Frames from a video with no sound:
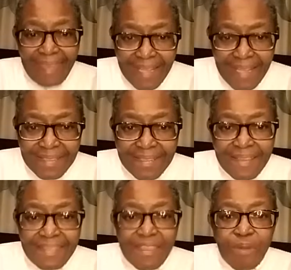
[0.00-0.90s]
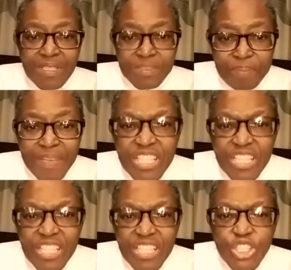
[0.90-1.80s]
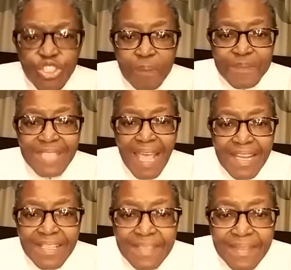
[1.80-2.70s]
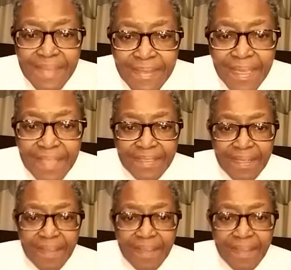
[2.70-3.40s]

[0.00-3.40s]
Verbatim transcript: that there was pin drop silence in the theater.